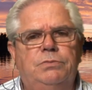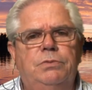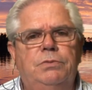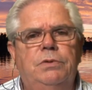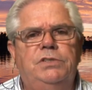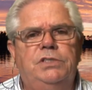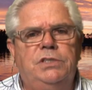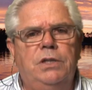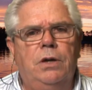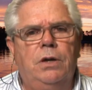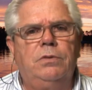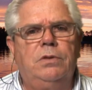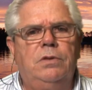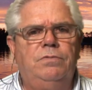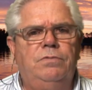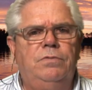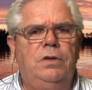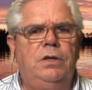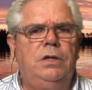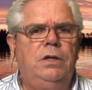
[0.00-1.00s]
We've showed the
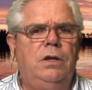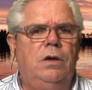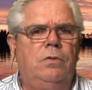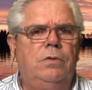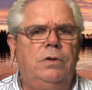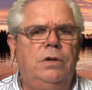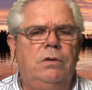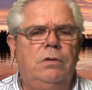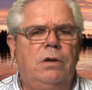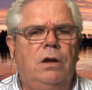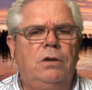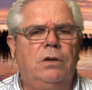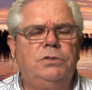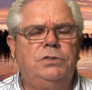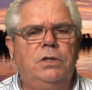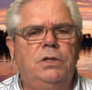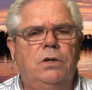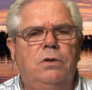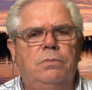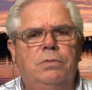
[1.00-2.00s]
video here on our
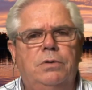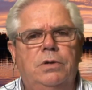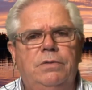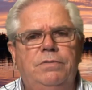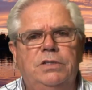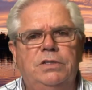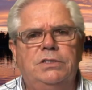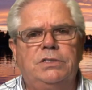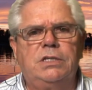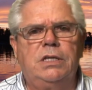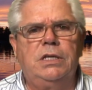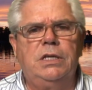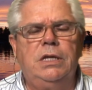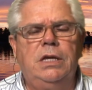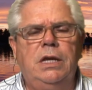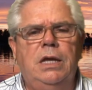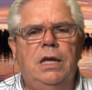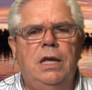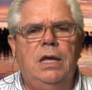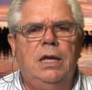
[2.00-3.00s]
show
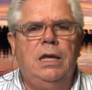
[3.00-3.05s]
previously,